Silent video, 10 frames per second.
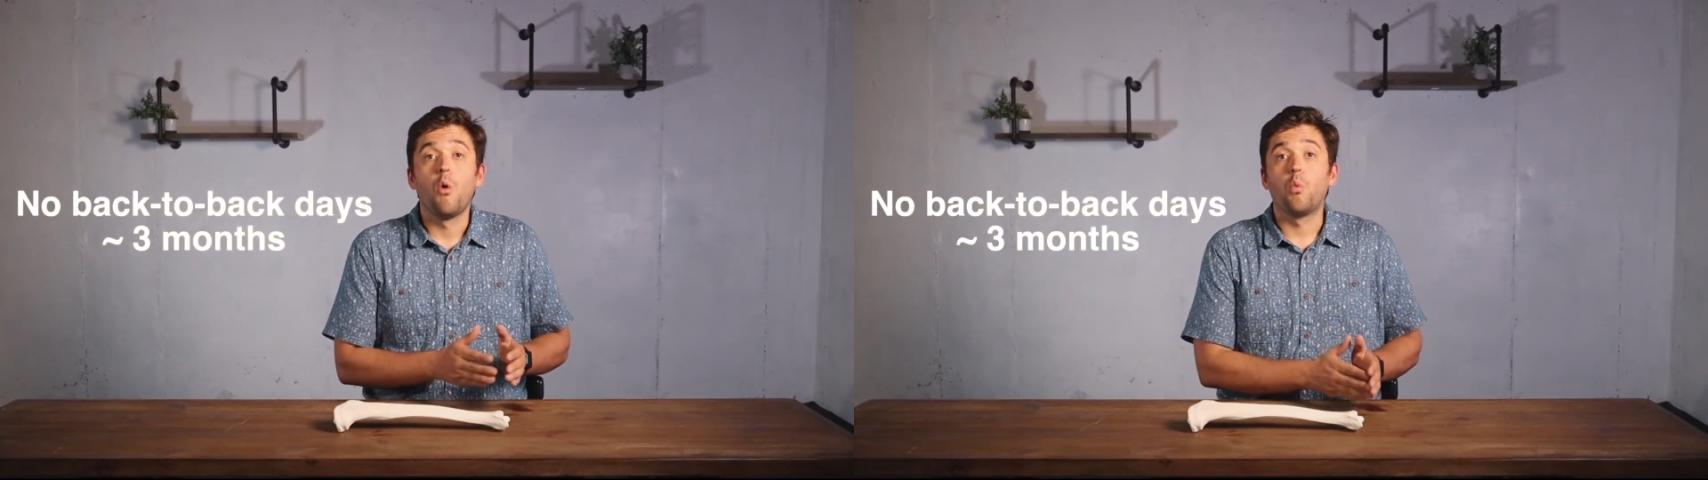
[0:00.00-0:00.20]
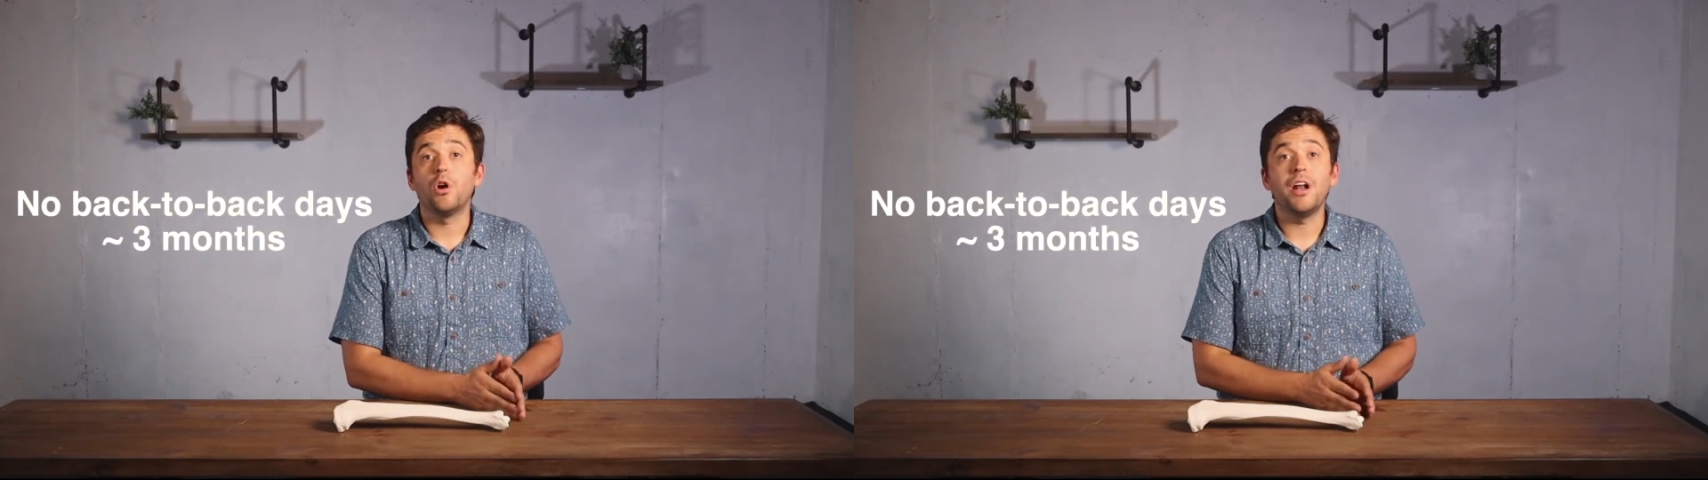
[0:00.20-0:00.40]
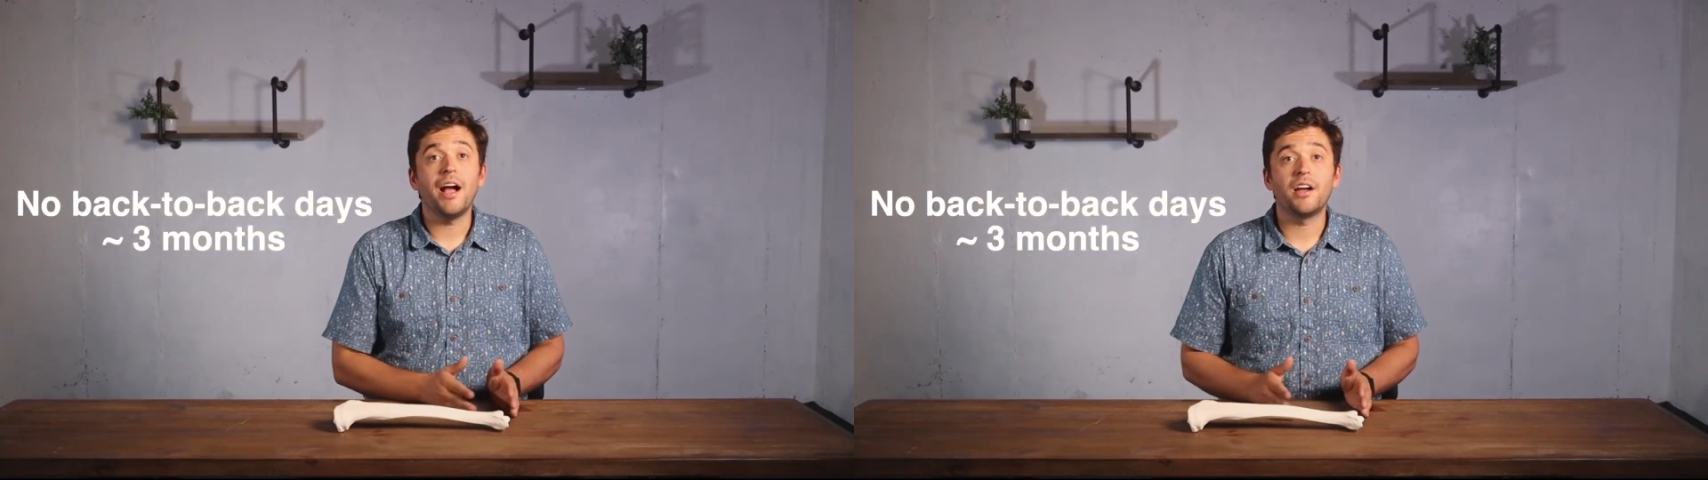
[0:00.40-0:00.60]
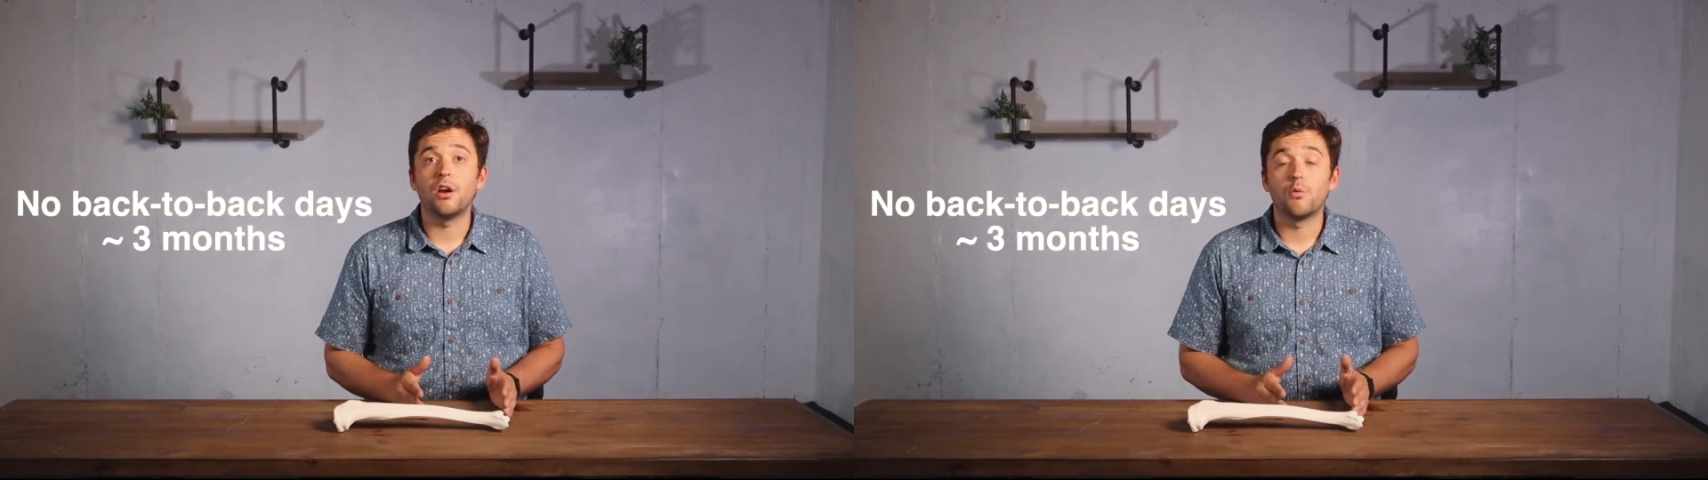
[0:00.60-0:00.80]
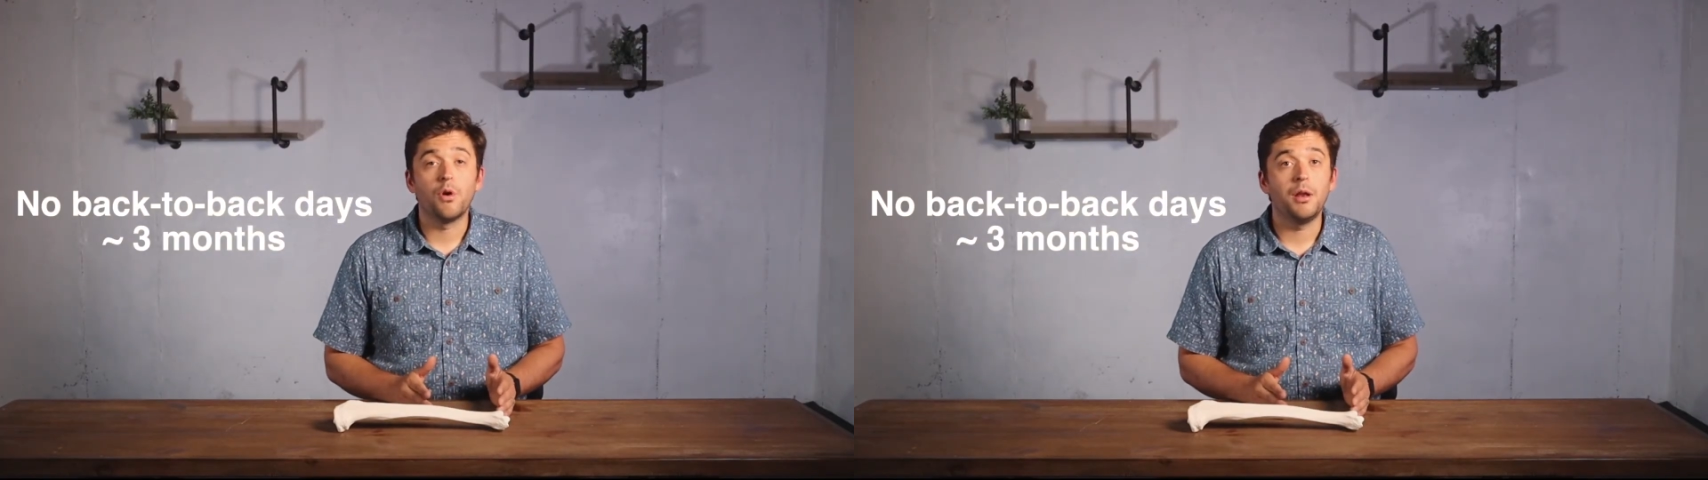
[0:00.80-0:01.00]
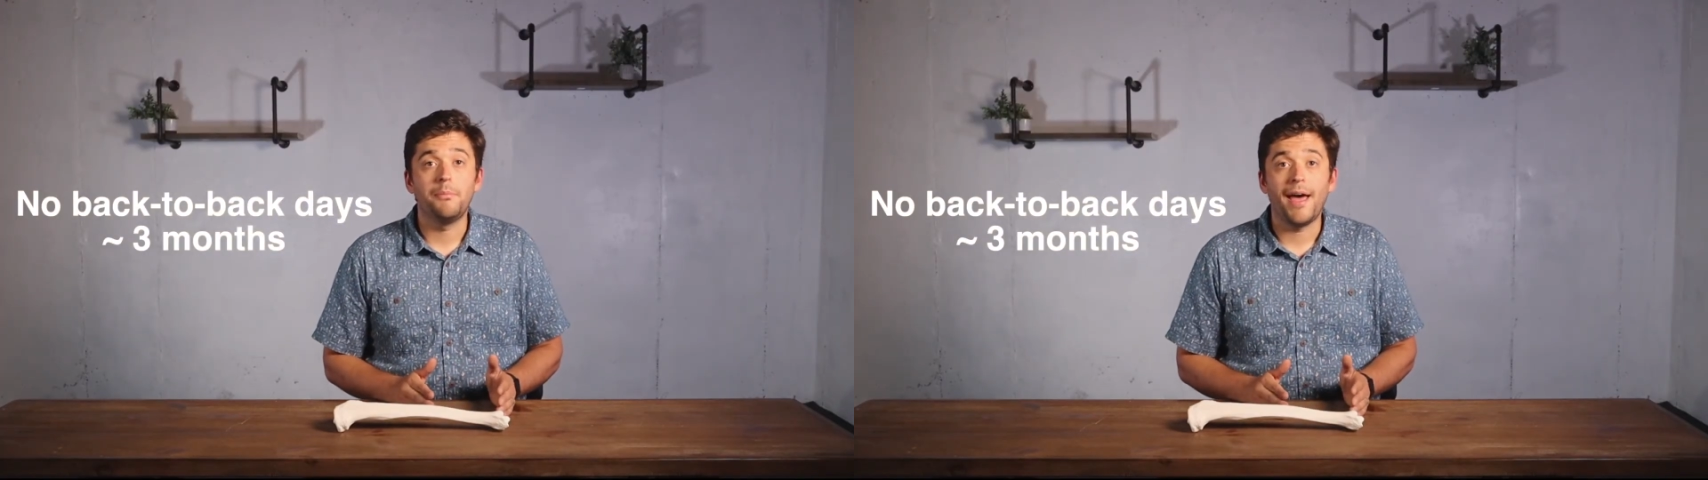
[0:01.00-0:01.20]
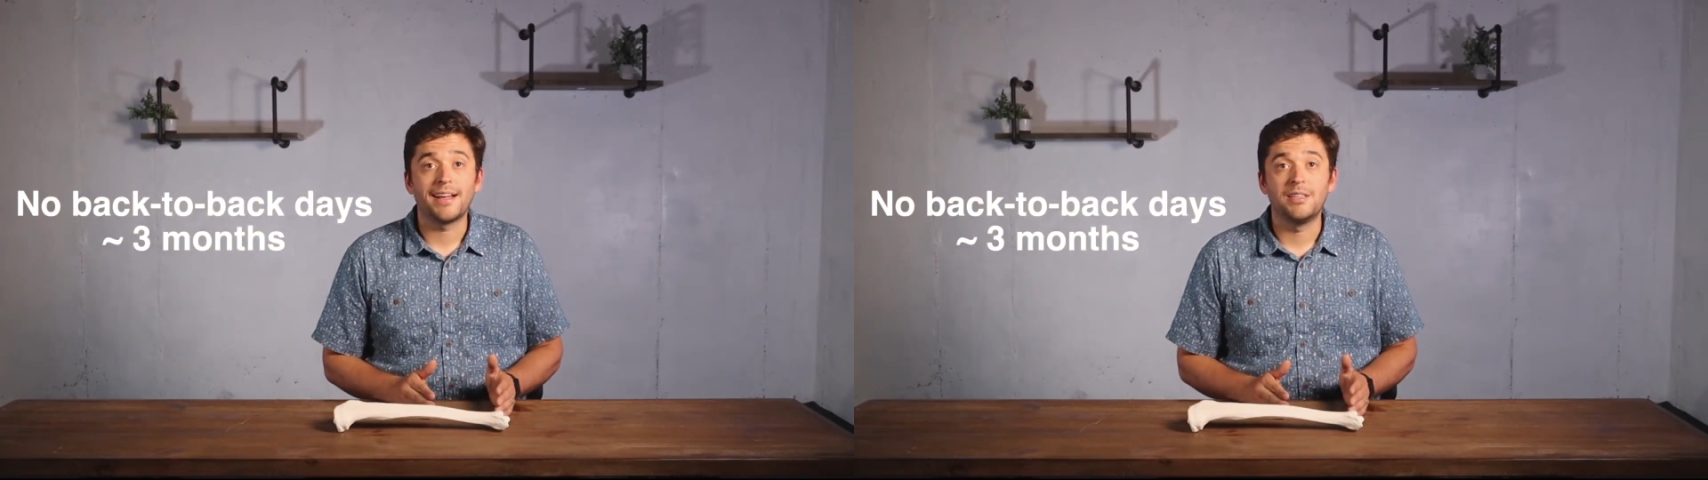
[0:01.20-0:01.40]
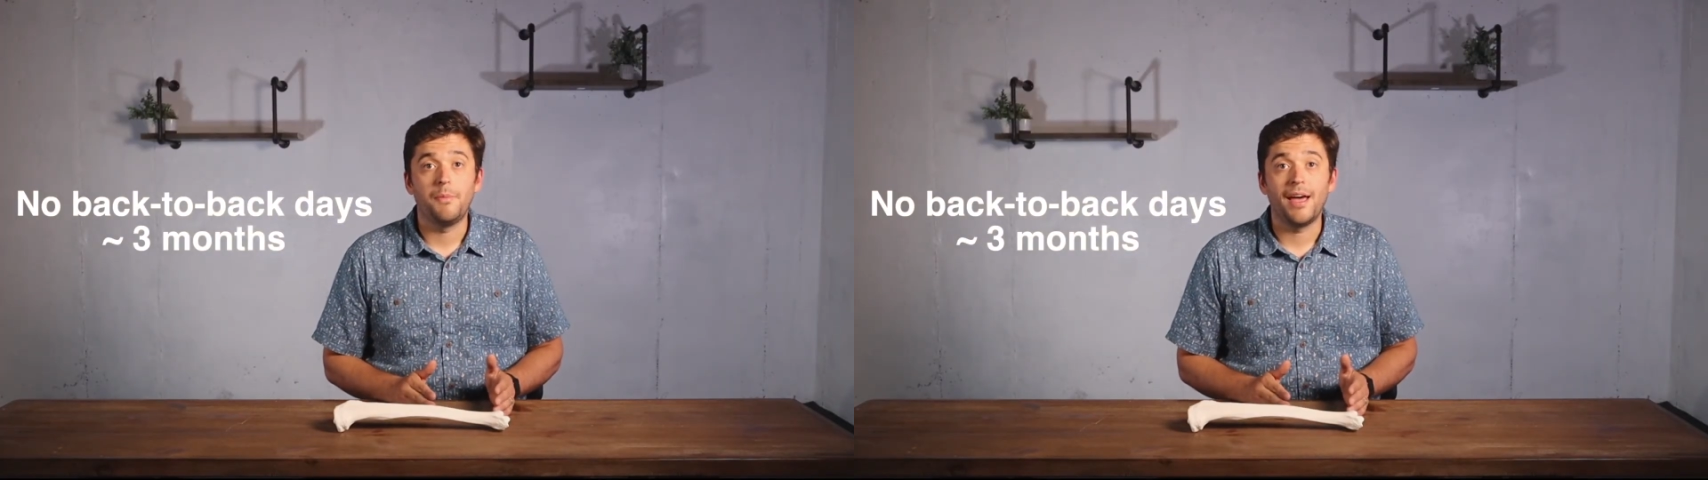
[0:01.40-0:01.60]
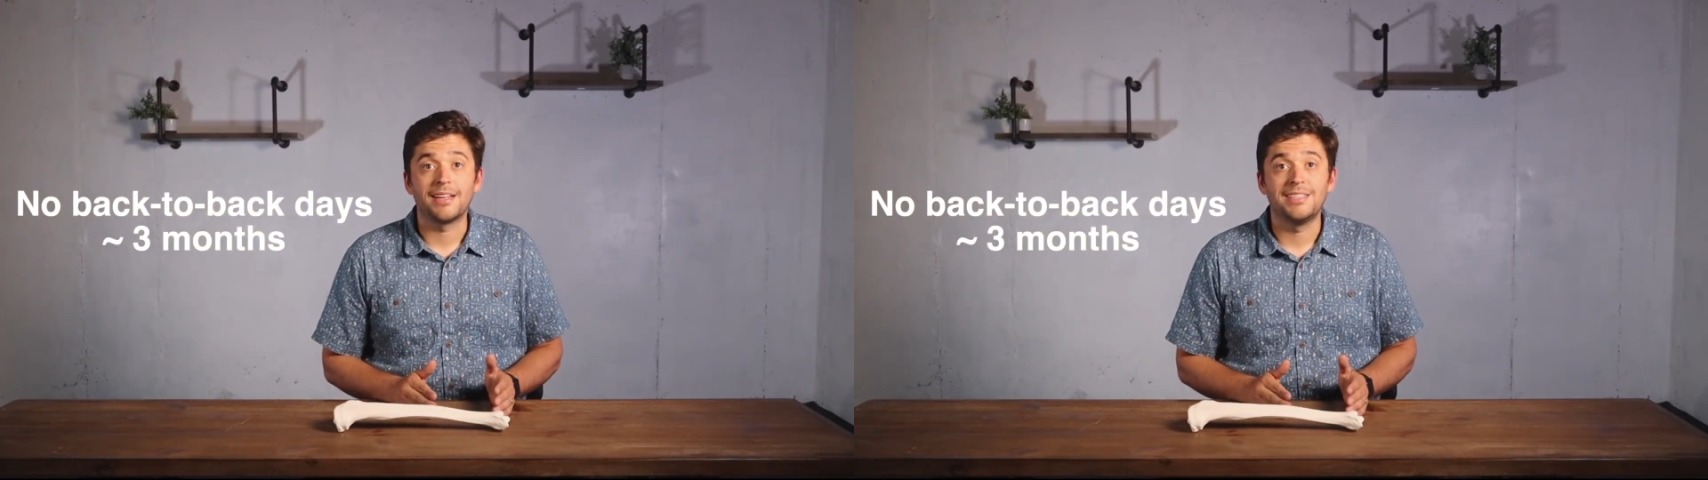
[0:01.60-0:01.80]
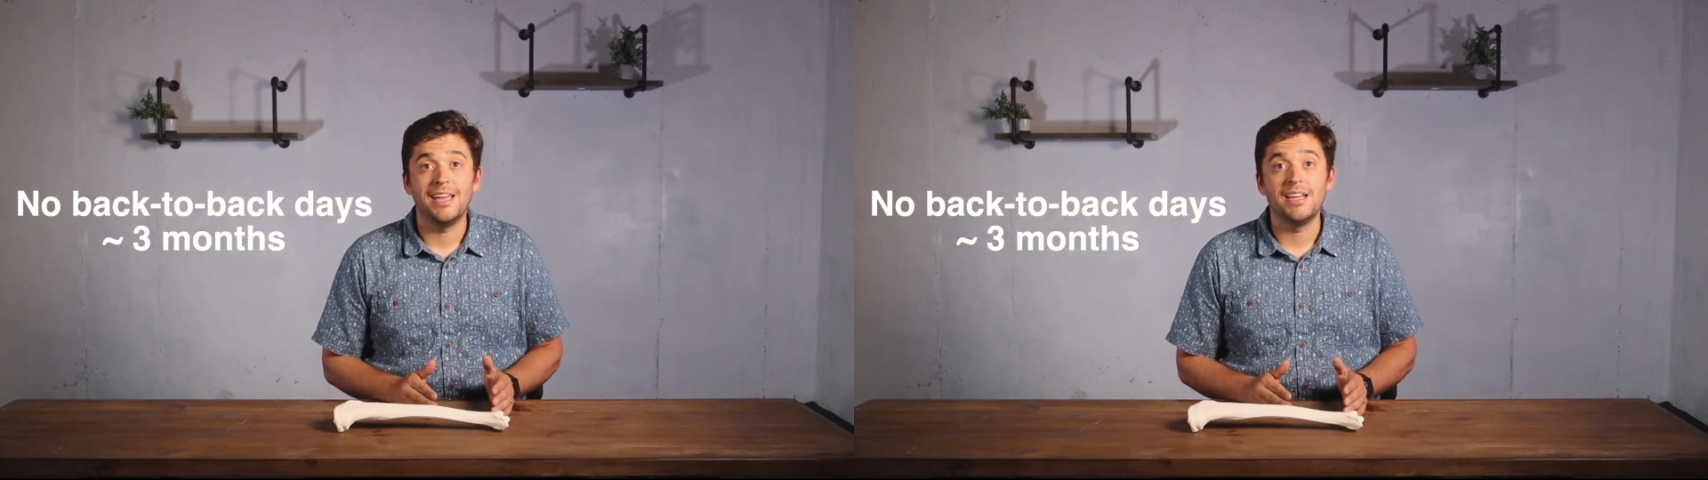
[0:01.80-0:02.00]
we're not gonna run
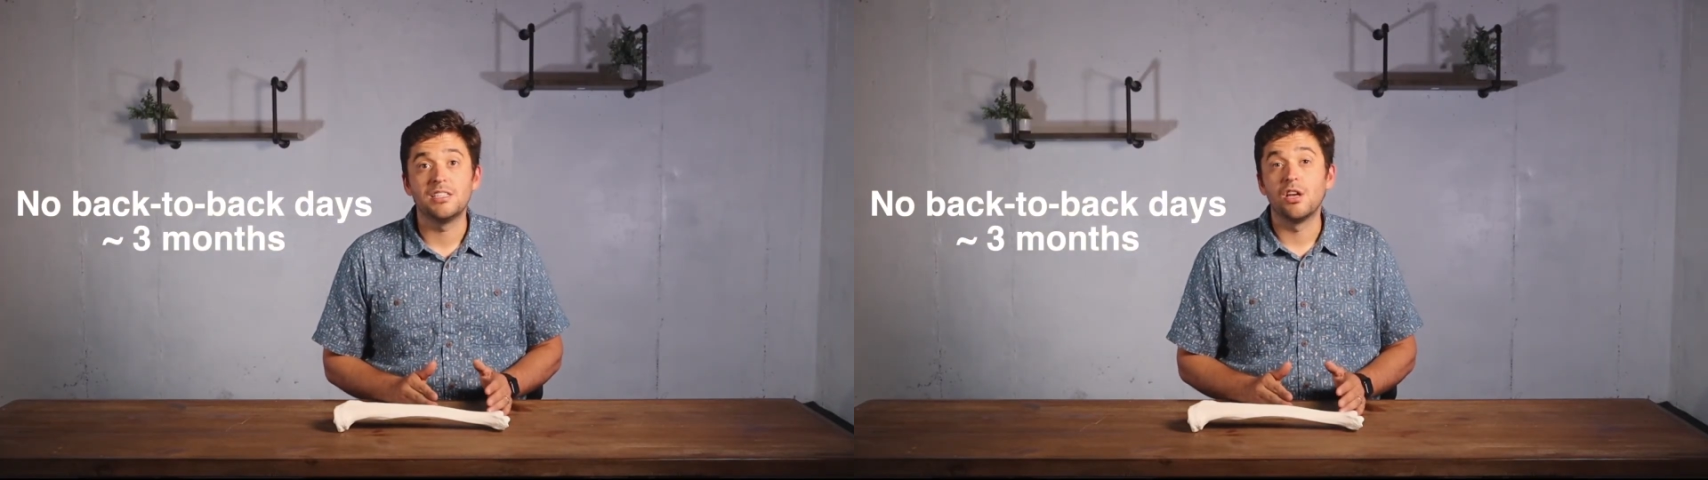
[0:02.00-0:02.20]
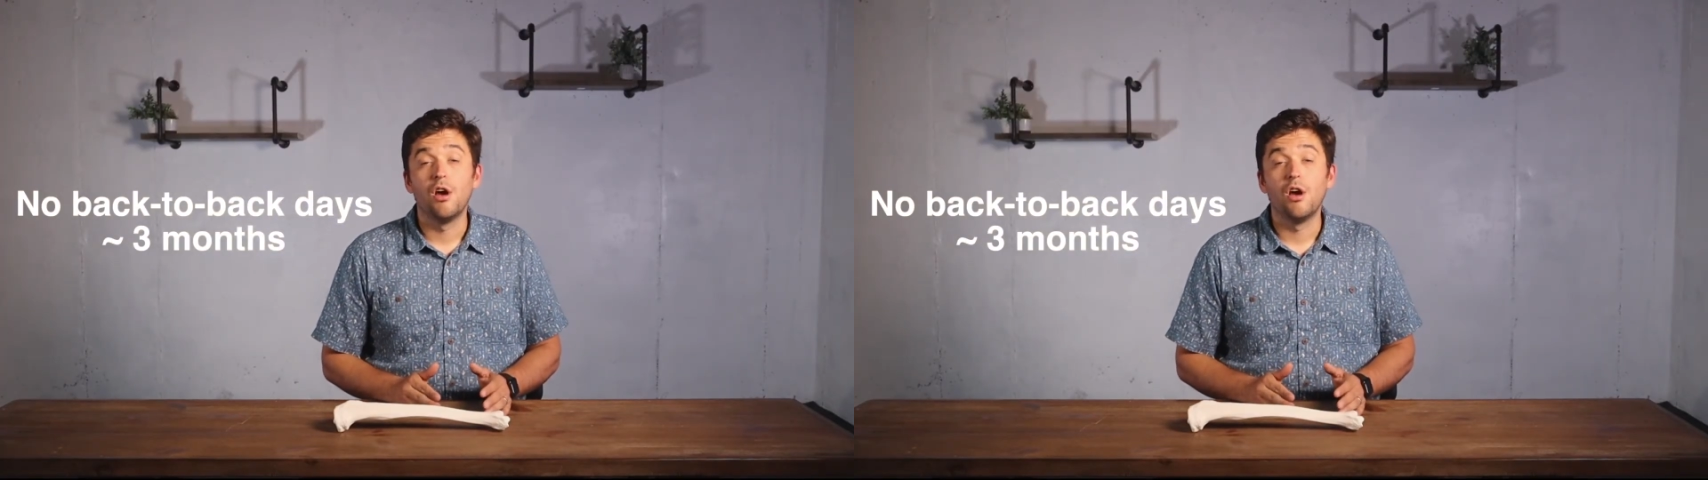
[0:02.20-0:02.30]
back-to-back -back days